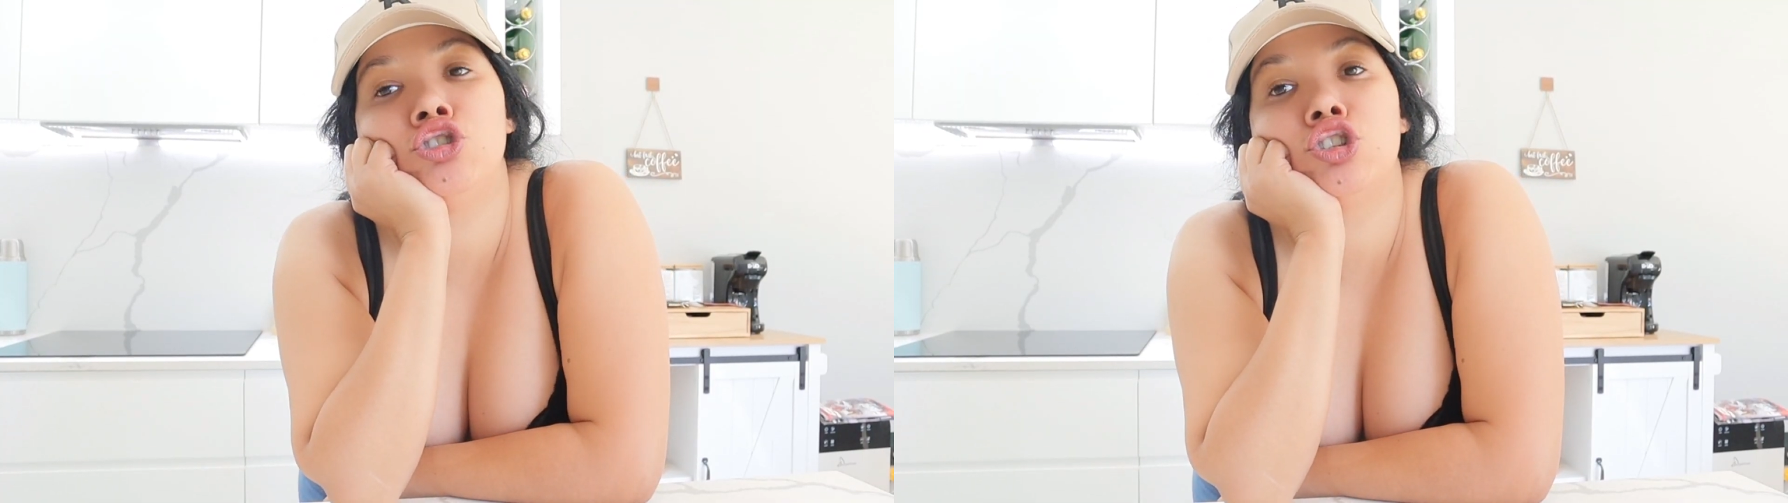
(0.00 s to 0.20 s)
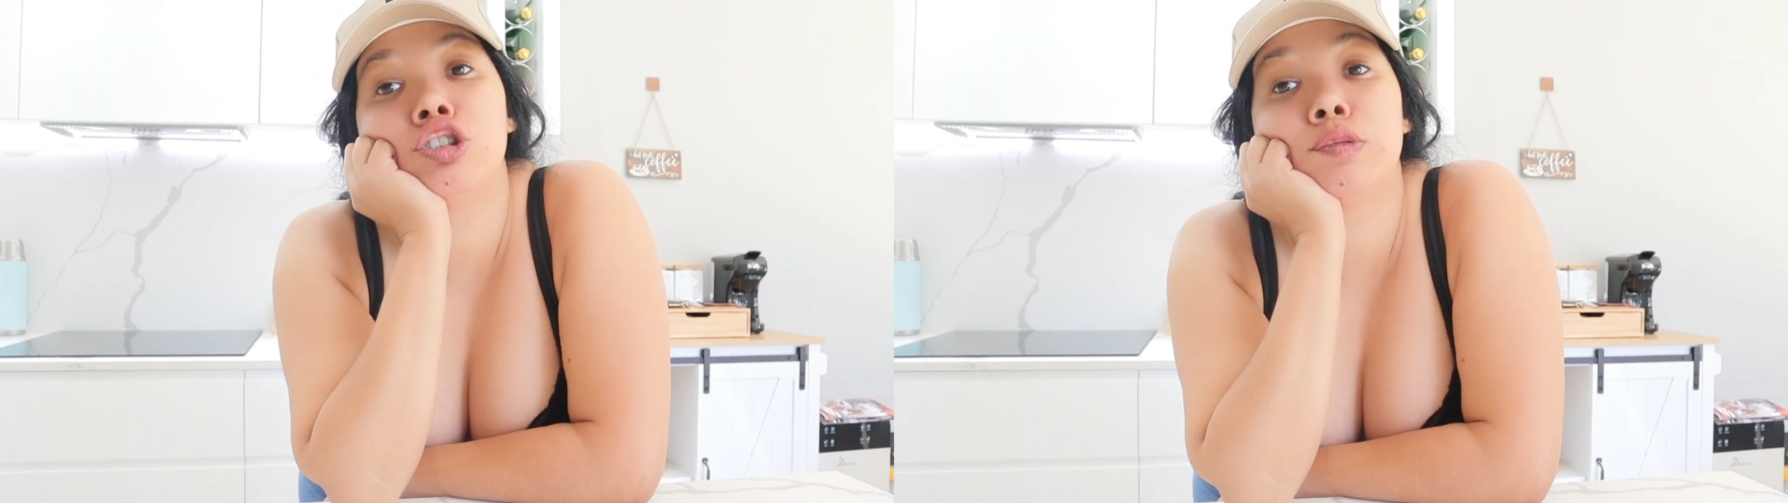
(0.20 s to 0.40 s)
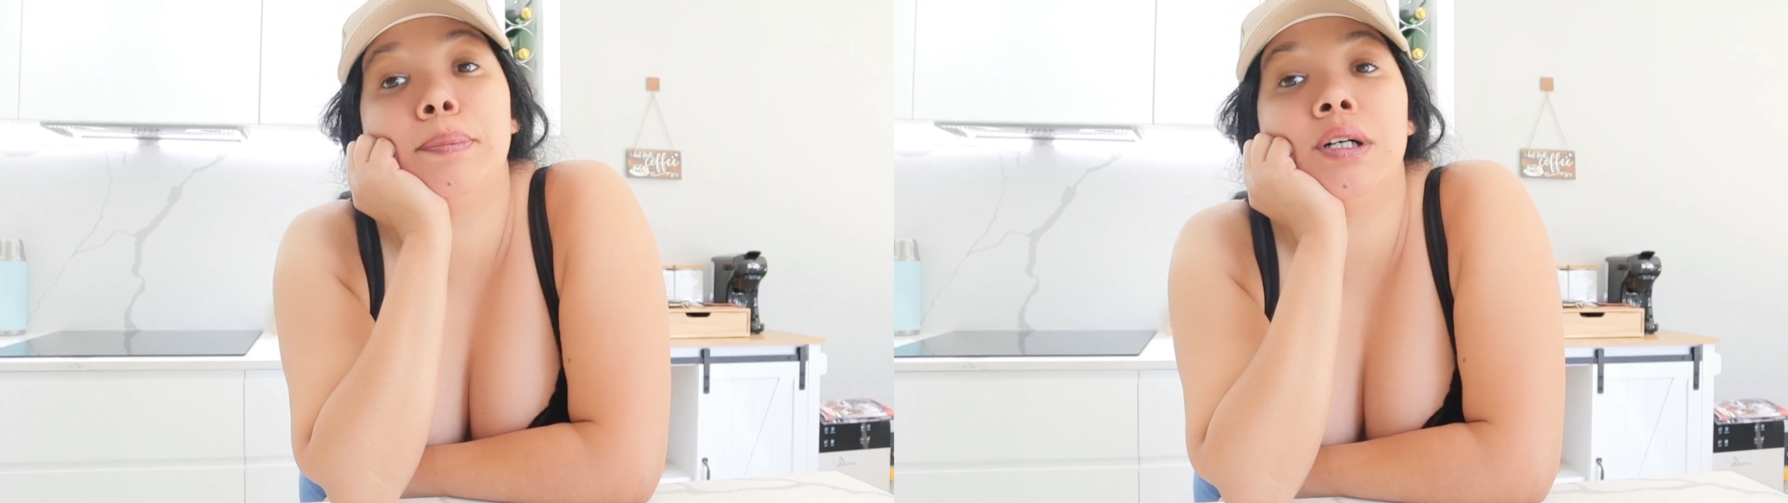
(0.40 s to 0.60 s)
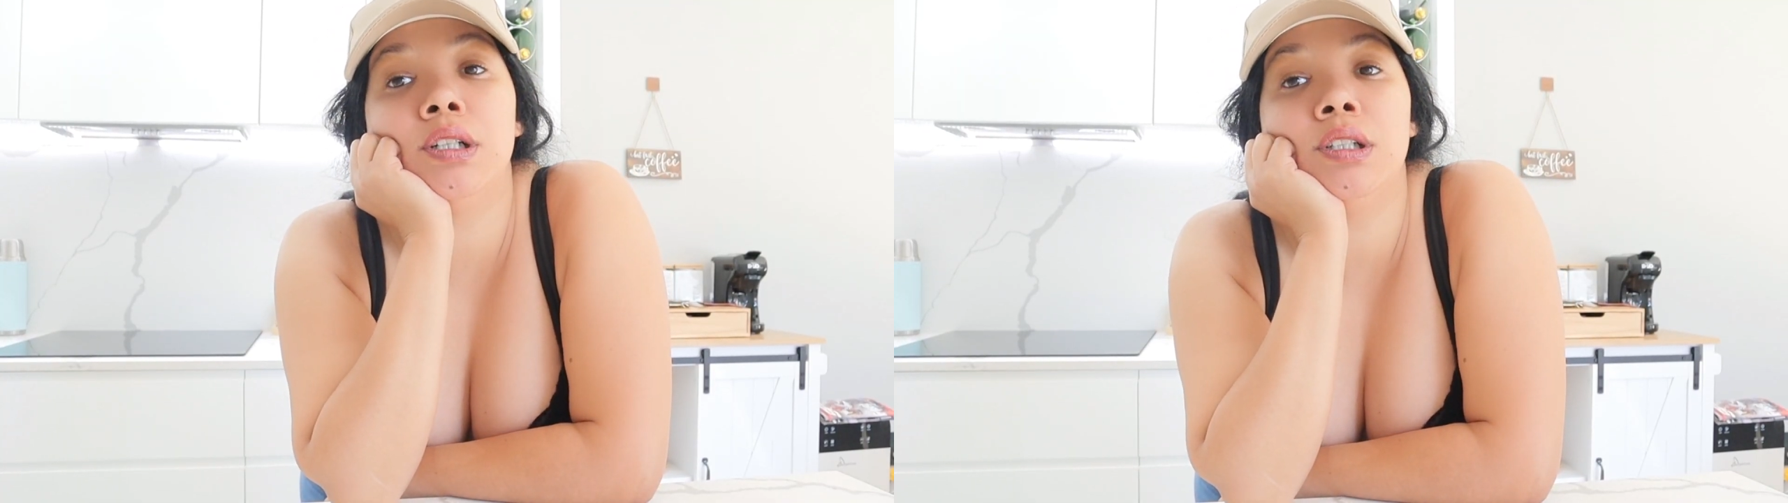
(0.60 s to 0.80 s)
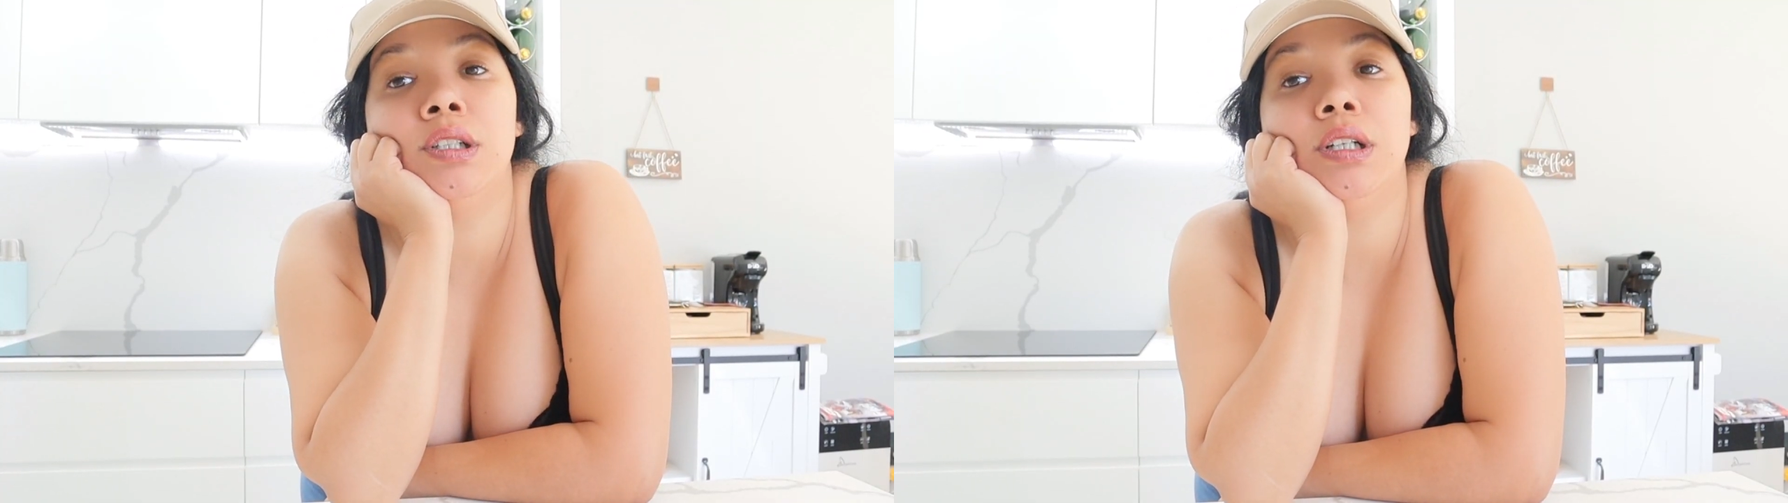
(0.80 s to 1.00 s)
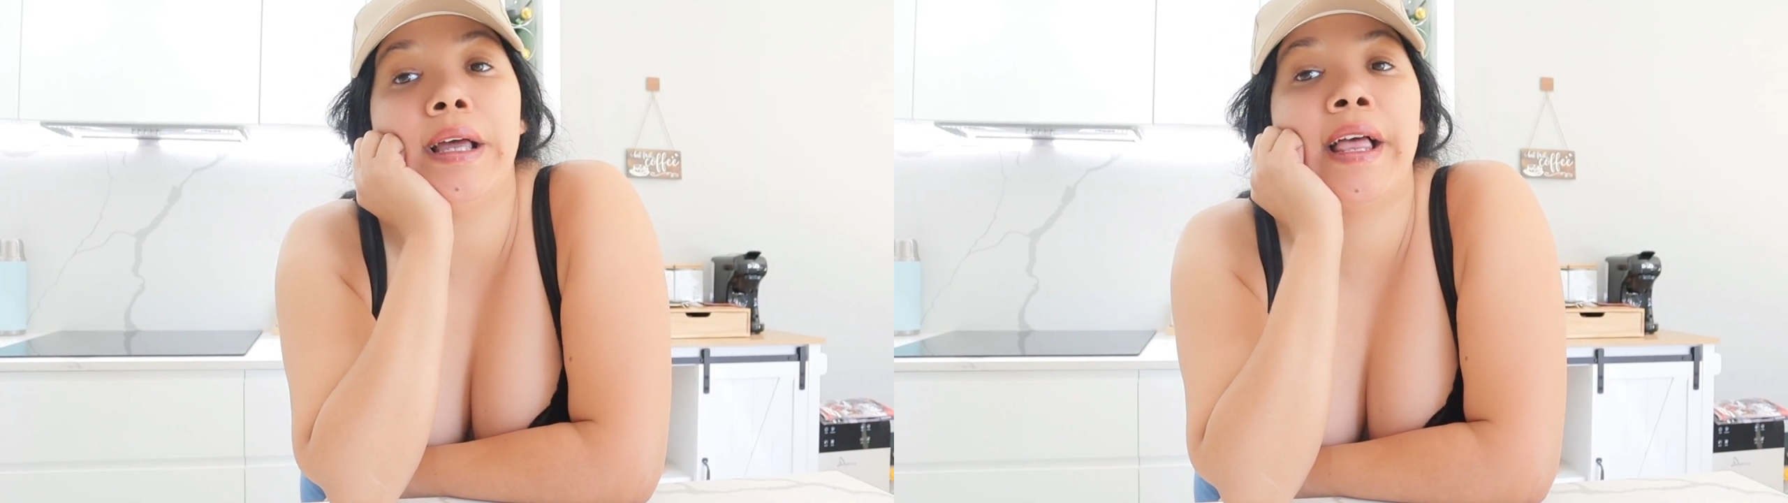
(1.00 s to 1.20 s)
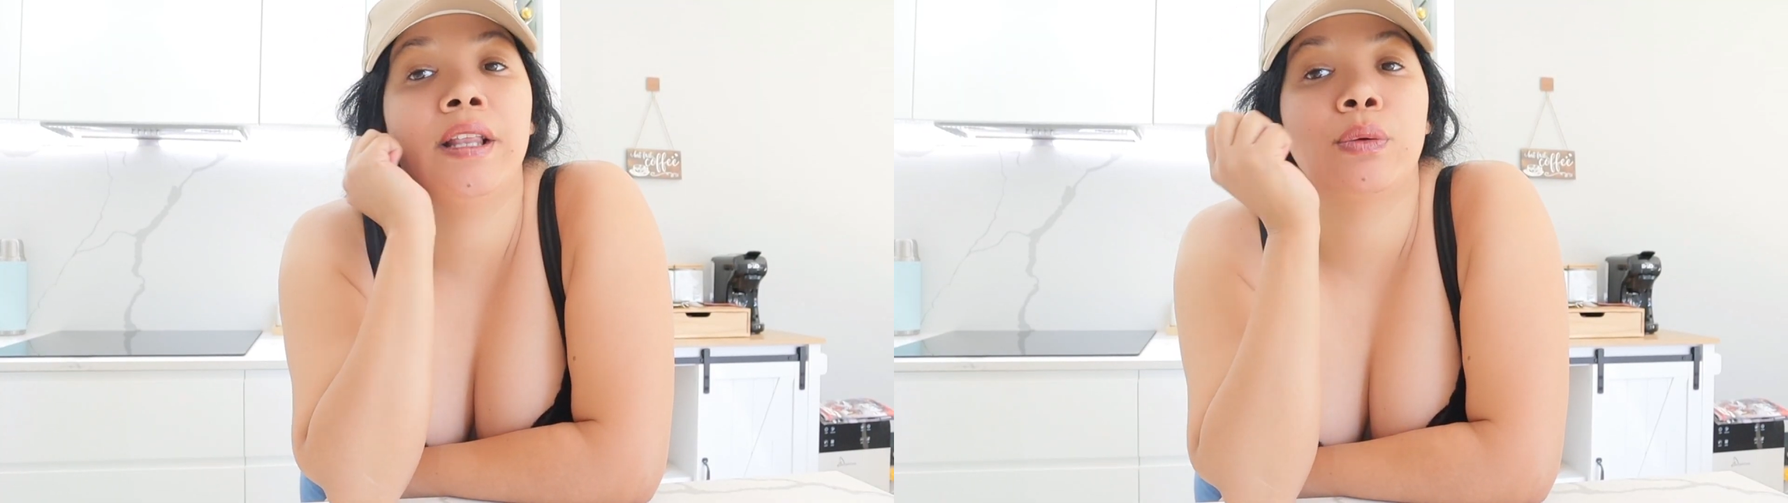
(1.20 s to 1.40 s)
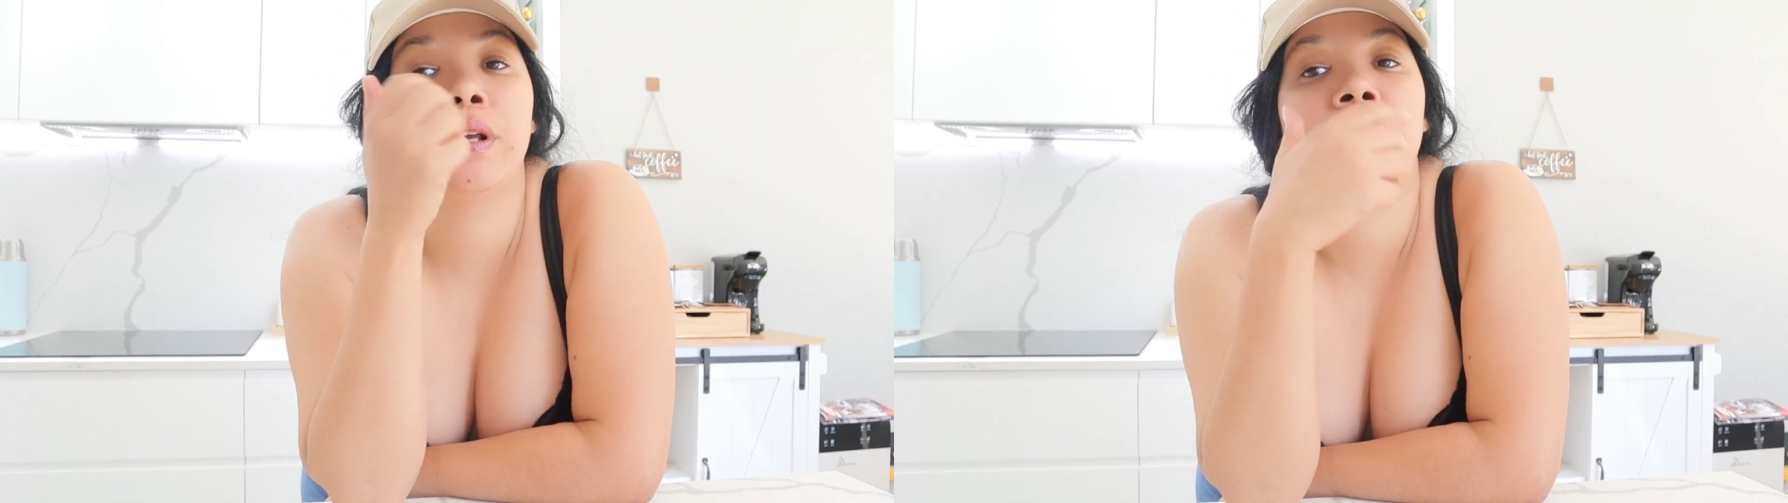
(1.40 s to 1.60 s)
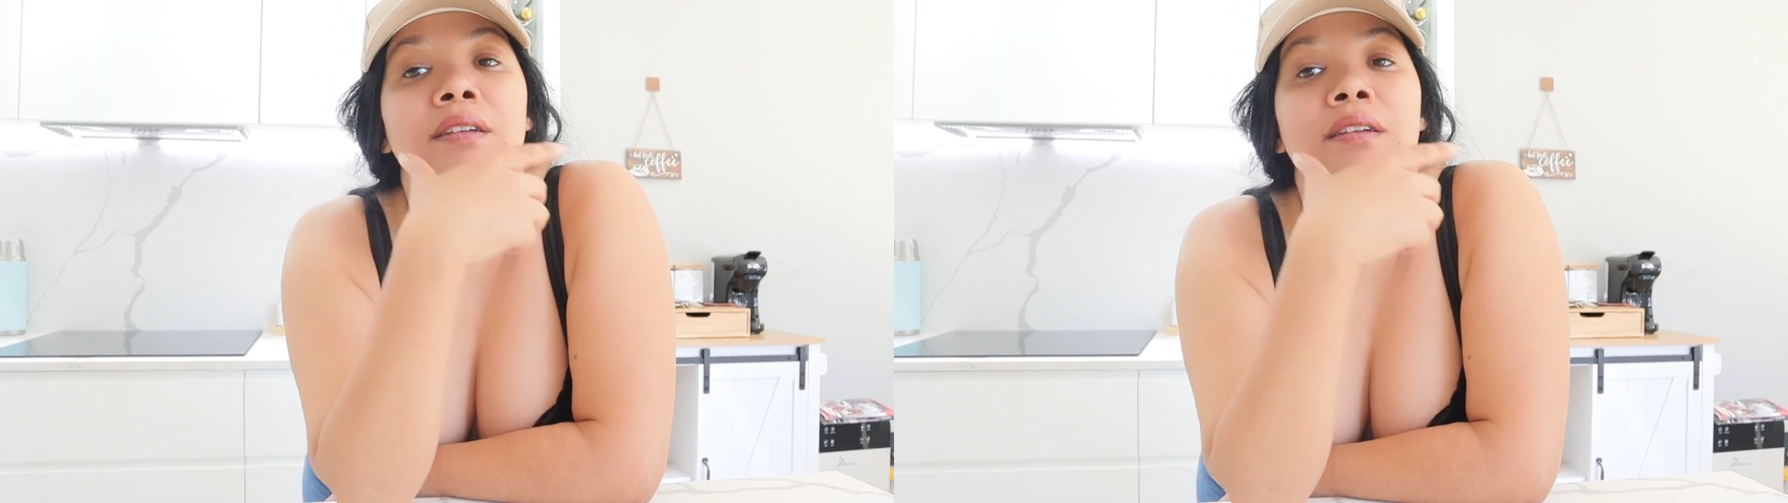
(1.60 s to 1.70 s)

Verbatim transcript: Spur and we're gonna